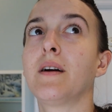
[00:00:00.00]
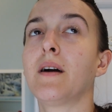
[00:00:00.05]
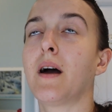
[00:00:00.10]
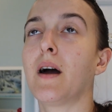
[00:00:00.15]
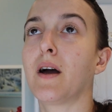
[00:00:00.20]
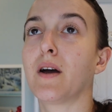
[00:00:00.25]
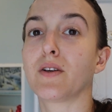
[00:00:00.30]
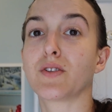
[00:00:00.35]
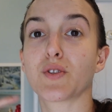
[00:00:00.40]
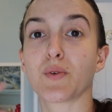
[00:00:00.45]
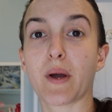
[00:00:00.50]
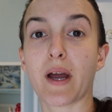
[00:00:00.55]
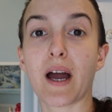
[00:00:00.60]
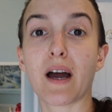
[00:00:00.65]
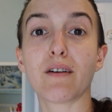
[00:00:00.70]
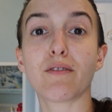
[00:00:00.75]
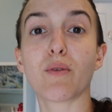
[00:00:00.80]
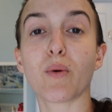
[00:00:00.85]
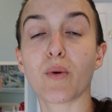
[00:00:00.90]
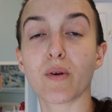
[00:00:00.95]
So I
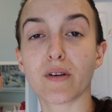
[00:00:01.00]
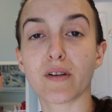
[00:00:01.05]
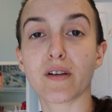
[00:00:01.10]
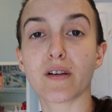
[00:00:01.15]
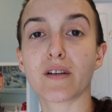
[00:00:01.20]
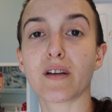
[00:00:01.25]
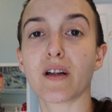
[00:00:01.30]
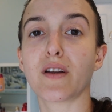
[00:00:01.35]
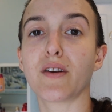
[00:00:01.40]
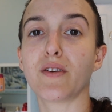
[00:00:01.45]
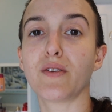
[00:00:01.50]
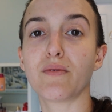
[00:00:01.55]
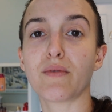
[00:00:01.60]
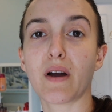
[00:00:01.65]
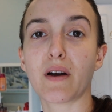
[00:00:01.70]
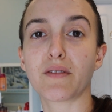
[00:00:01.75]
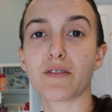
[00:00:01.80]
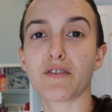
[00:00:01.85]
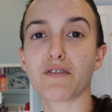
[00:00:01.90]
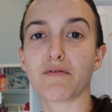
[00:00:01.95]
have ordered a new
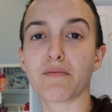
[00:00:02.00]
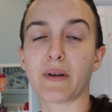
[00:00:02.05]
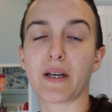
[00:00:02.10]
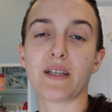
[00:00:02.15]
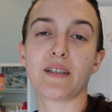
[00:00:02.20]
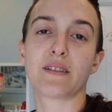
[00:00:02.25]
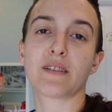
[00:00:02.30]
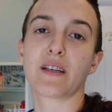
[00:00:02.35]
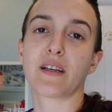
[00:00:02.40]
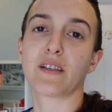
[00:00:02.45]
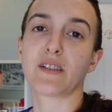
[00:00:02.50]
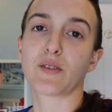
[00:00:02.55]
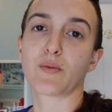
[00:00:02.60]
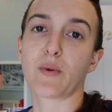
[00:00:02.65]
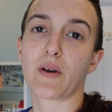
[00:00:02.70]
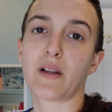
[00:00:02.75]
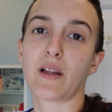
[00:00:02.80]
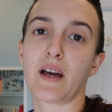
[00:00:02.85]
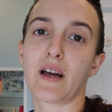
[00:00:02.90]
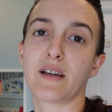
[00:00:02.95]
round of mites as
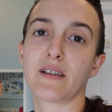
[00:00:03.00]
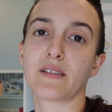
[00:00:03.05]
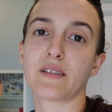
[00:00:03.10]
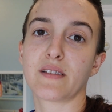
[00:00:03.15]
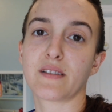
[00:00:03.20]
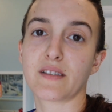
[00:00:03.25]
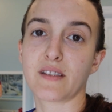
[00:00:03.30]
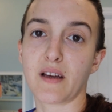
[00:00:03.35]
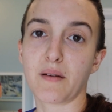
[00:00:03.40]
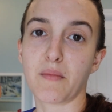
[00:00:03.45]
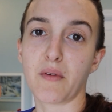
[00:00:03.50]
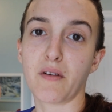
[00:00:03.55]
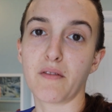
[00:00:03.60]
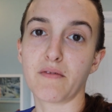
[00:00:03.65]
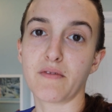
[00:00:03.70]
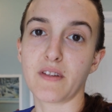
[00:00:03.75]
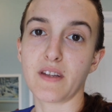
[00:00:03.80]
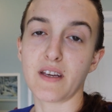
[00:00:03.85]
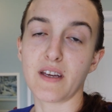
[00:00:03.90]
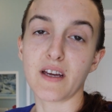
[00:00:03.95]
well as some
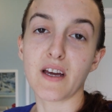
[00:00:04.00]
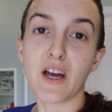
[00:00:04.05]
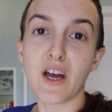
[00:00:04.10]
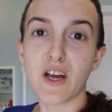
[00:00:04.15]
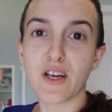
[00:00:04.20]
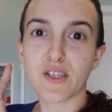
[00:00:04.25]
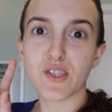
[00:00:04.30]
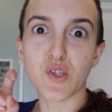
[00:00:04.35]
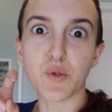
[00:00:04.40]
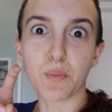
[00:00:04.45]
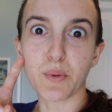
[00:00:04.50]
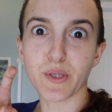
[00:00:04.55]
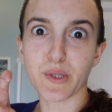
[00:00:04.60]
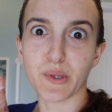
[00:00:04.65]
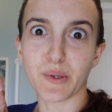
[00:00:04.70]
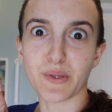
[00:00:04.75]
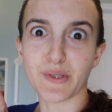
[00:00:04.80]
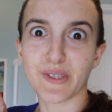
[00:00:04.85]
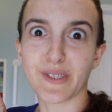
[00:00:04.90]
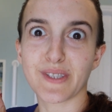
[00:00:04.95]
of the super
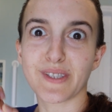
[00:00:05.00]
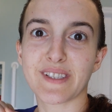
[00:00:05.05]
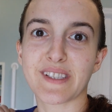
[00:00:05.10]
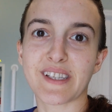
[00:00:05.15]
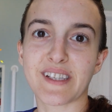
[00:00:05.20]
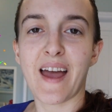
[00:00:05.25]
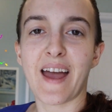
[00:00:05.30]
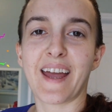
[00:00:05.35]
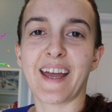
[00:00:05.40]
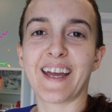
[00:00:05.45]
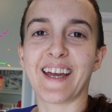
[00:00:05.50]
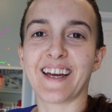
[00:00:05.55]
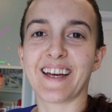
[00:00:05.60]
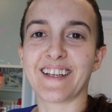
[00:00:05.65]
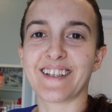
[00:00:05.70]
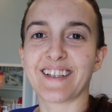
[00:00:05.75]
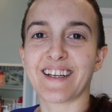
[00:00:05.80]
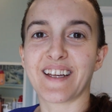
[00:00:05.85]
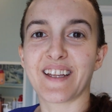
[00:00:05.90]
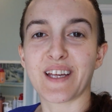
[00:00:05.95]
soldiers,
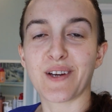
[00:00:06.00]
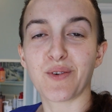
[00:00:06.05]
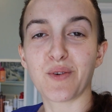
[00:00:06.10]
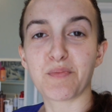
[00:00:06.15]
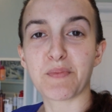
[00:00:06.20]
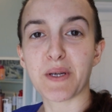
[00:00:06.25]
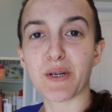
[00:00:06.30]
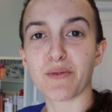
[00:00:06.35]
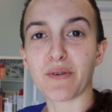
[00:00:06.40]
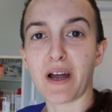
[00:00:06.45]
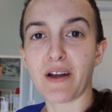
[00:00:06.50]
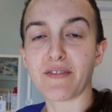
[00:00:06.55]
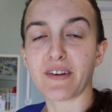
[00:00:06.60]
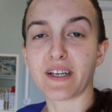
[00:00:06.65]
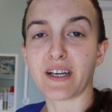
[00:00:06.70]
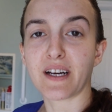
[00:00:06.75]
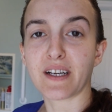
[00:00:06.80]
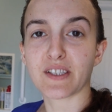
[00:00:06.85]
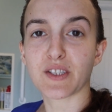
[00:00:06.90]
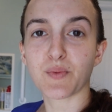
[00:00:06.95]
and they will be arriving
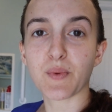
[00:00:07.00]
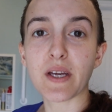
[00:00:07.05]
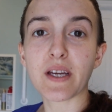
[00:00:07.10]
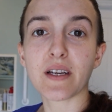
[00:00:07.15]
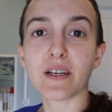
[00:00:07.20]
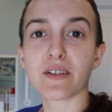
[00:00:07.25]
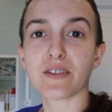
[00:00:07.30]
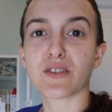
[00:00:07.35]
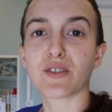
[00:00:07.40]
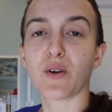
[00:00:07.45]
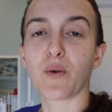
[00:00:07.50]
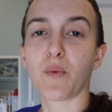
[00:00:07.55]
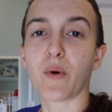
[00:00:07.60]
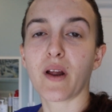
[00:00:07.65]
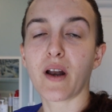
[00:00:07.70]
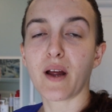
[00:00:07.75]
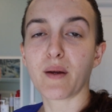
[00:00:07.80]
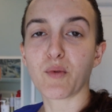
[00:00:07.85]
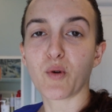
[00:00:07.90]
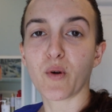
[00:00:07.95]
next week. So
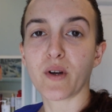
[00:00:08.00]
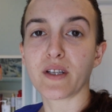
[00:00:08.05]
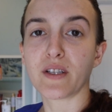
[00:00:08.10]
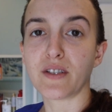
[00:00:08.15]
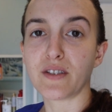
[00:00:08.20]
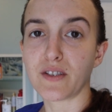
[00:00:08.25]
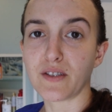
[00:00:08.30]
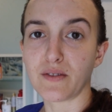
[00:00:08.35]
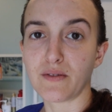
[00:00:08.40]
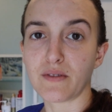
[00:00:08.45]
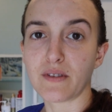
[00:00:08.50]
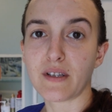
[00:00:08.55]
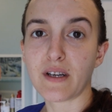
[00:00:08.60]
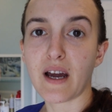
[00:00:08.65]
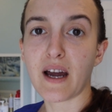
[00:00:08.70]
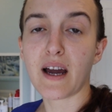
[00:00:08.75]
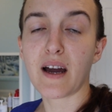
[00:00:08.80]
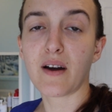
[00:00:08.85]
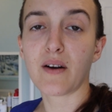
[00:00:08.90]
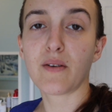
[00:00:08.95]
what I'm going to do
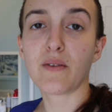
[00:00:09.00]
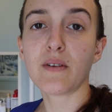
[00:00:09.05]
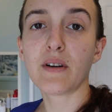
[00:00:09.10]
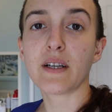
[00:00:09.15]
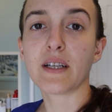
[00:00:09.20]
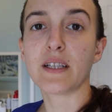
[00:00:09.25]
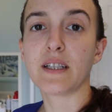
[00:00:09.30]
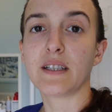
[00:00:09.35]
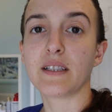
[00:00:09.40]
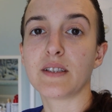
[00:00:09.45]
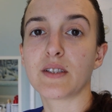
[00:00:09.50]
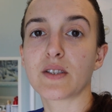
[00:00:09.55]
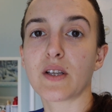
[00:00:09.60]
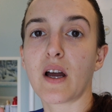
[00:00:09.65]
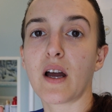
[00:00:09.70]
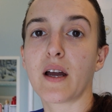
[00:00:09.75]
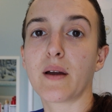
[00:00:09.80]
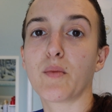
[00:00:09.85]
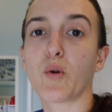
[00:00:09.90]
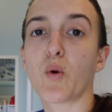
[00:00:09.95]
now is
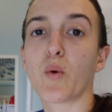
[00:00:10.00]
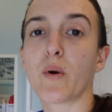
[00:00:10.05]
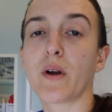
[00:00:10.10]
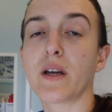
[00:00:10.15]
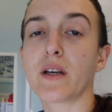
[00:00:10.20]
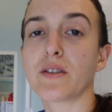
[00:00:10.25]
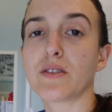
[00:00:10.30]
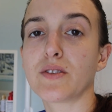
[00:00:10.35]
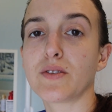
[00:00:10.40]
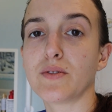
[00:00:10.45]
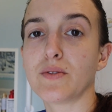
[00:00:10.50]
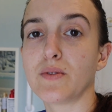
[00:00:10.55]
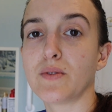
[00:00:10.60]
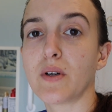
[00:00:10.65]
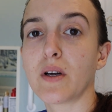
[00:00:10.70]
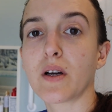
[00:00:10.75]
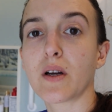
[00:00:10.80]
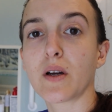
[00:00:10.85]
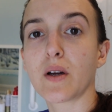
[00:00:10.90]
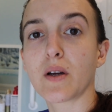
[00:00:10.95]
I'm going
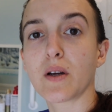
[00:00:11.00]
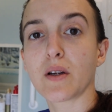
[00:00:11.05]
to